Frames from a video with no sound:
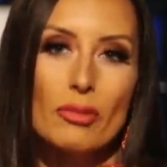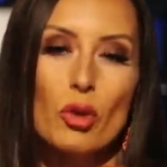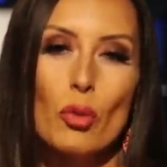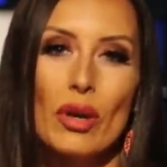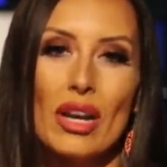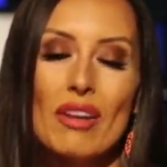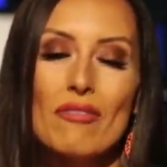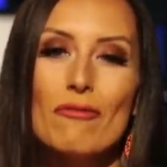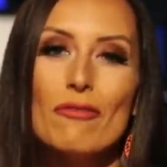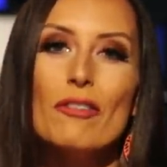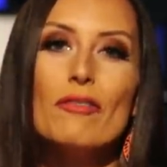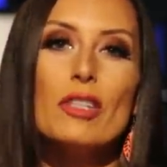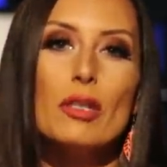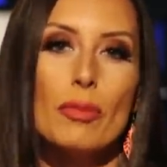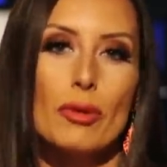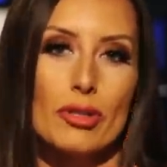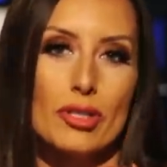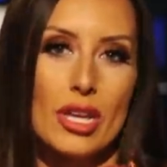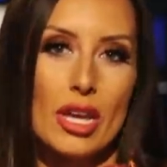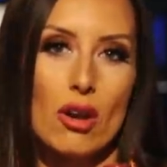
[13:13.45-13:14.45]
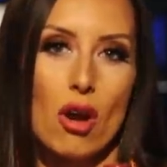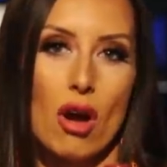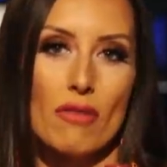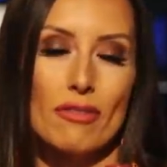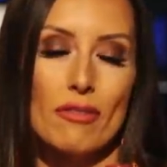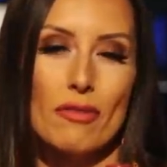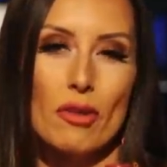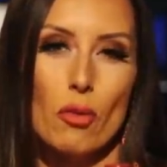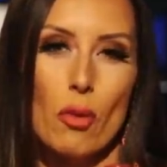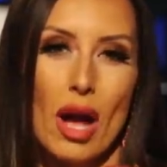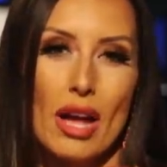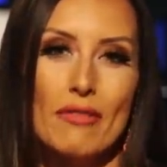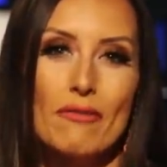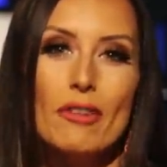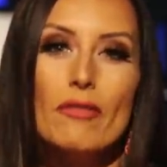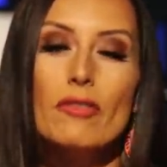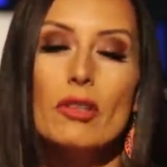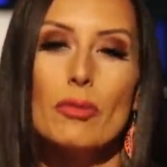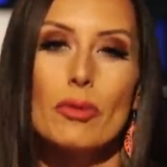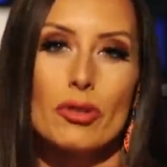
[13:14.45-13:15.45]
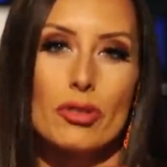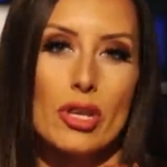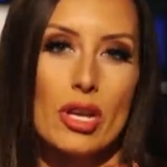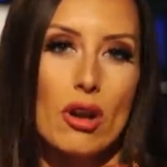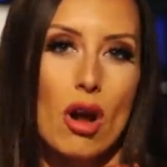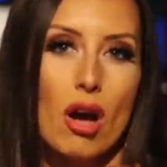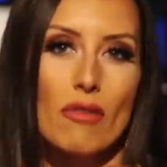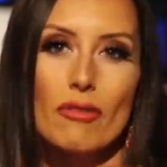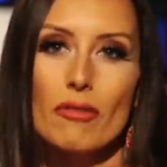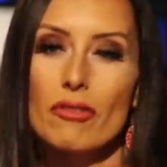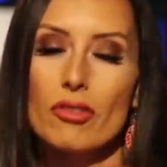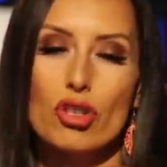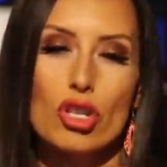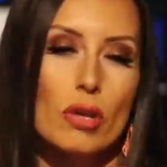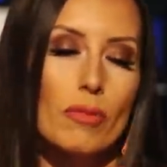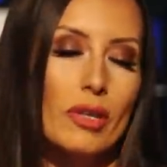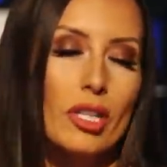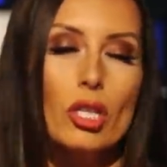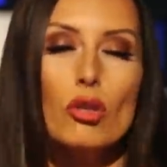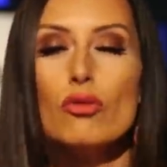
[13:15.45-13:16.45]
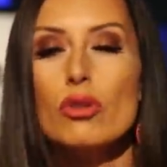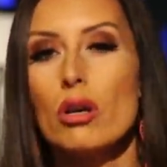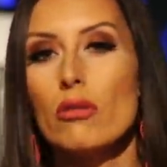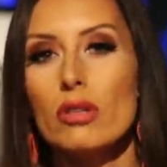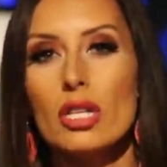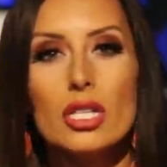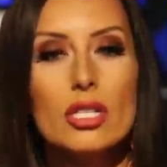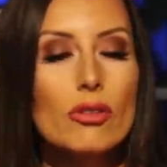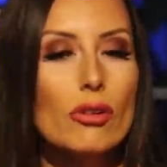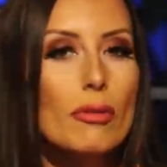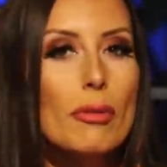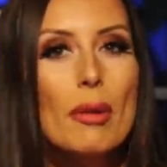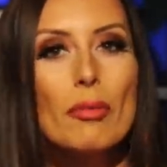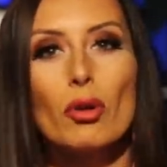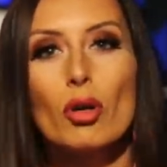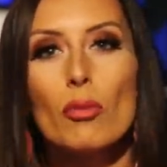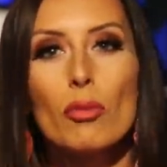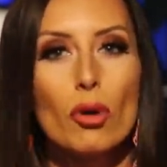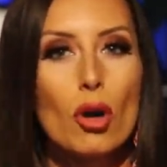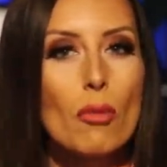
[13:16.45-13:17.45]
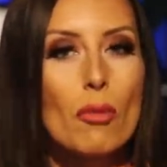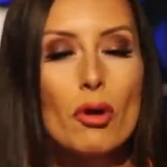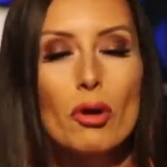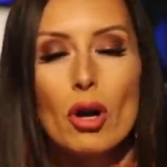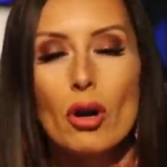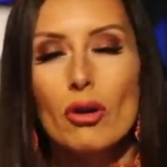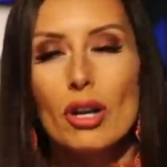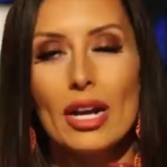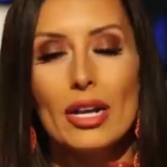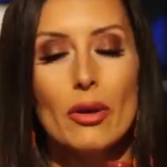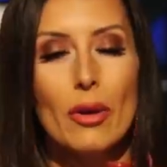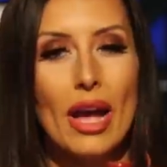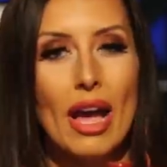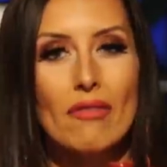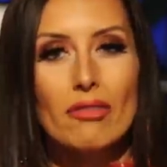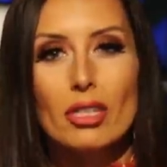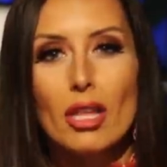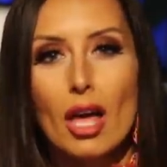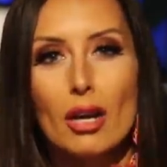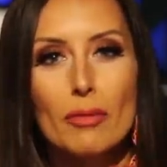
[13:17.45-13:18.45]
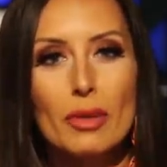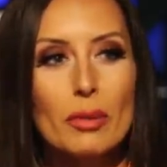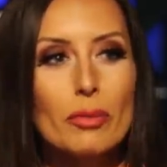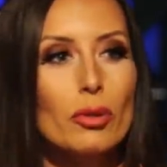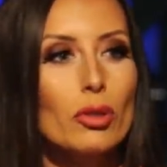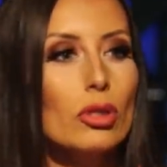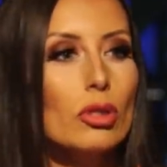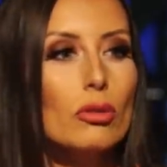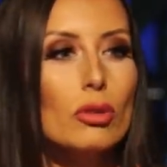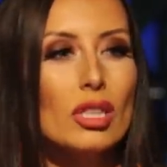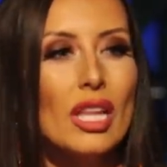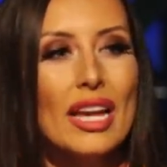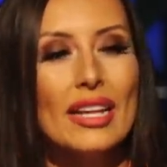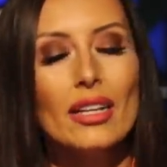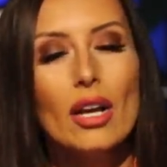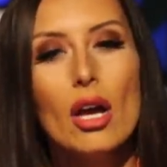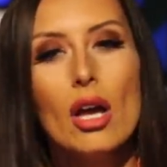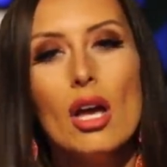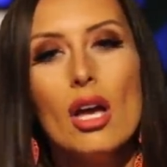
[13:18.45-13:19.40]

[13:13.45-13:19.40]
You will get fifty percent off of the wine, fifty percent off of the shipping. You don't need to remember a promo code. I know I have a lot of people who are like,